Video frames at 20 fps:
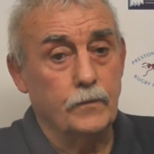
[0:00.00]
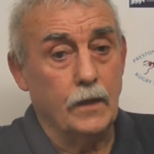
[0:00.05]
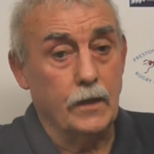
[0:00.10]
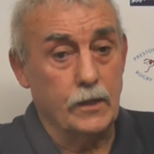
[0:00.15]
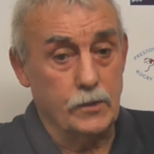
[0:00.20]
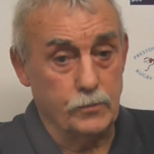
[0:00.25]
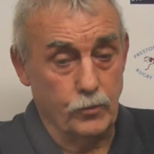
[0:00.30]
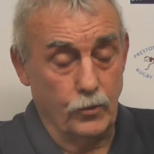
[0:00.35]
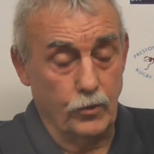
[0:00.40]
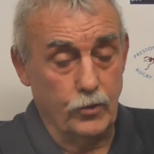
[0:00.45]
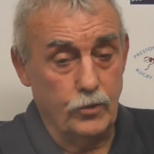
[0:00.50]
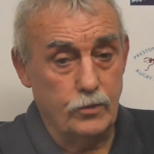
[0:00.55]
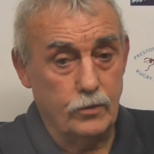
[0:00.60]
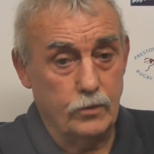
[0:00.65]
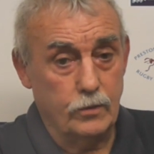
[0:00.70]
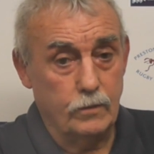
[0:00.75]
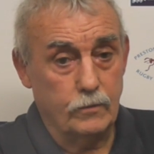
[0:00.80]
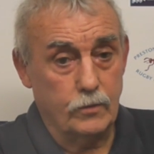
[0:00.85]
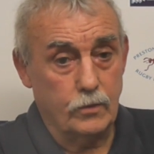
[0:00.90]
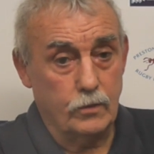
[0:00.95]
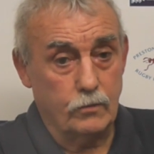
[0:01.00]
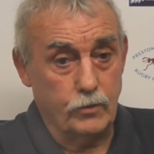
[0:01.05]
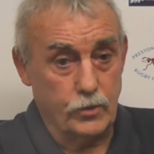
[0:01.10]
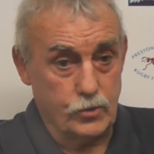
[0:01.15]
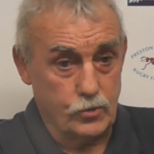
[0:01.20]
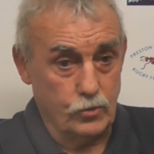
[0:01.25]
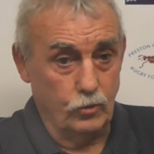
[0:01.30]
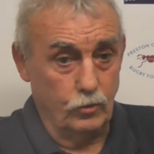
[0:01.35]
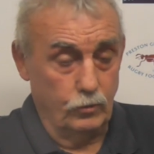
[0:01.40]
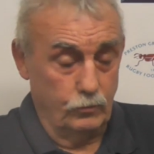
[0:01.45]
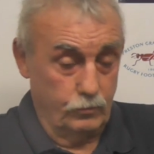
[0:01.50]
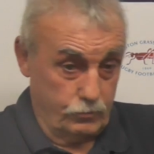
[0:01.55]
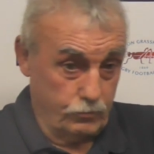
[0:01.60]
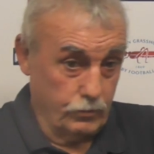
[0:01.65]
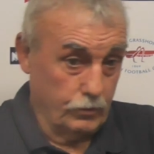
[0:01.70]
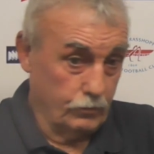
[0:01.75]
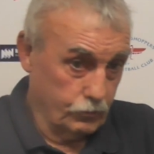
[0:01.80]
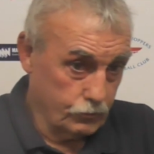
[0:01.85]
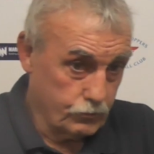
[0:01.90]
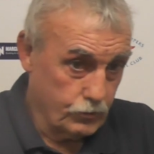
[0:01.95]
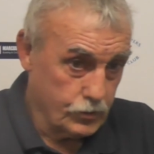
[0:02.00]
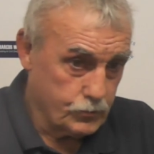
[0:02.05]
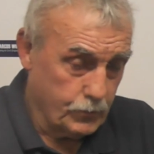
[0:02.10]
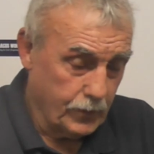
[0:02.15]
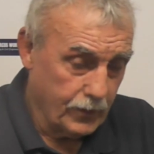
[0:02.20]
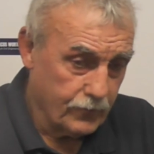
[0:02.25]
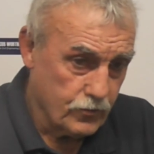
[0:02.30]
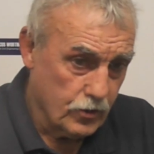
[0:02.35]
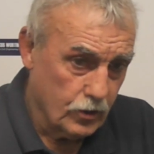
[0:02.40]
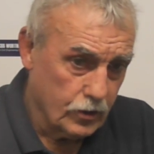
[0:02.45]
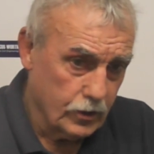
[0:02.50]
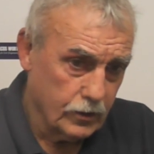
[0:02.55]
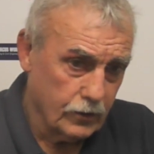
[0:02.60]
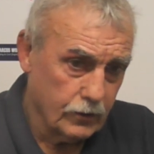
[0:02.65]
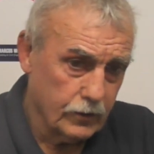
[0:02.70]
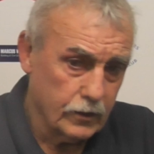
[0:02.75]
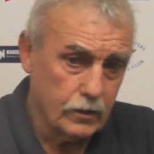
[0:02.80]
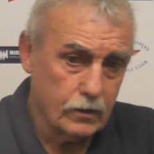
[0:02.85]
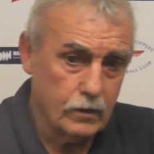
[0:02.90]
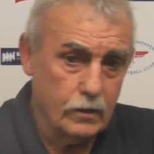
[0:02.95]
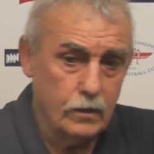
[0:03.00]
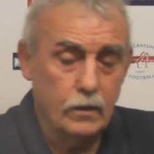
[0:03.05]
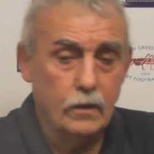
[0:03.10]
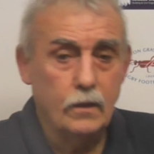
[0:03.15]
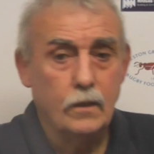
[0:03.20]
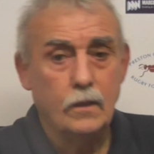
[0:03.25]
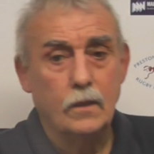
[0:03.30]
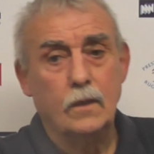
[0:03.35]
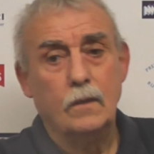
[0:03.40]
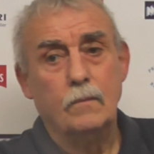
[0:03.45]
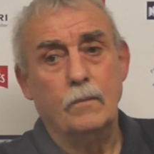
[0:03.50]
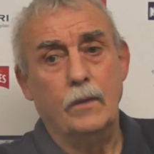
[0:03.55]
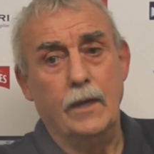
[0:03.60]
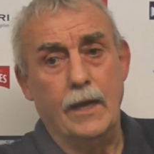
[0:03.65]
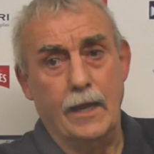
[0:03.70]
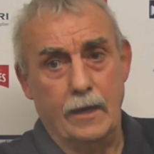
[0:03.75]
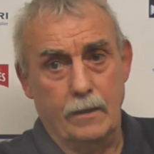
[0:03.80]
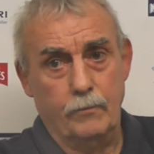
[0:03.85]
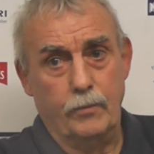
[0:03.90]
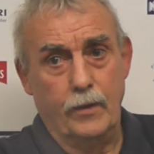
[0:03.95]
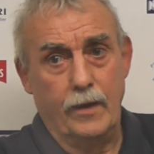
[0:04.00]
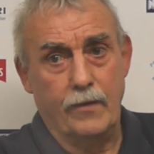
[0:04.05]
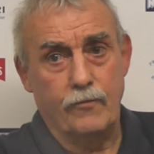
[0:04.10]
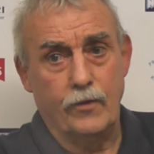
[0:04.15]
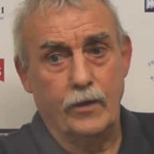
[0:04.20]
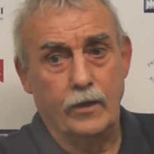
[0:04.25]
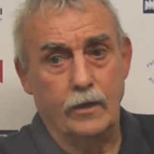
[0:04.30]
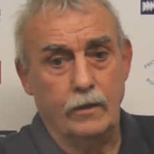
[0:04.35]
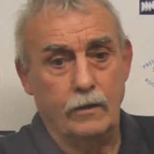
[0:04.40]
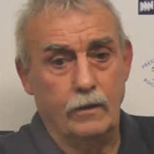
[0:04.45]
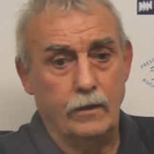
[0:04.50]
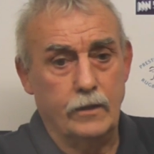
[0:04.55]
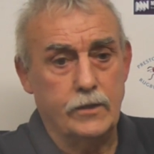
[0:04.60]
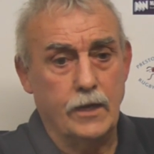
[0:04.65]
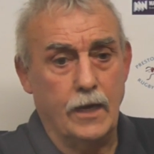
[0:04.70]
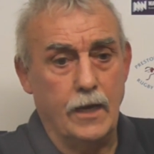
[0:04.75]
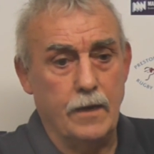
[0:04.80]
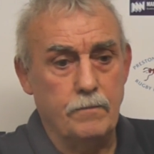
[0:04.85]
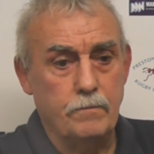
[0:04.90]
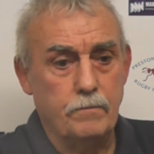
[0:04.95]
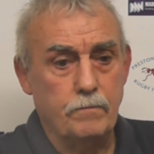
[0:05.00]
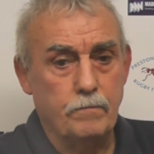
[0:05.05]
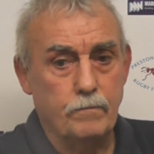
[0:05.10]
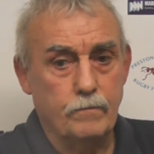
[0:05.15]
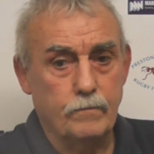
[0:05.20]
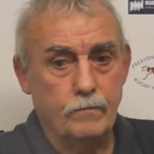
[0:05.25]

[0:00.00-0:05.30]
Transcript: And his brother, Chris Old, well, Chris played for Offaly, I think. But Alan played for England at the time.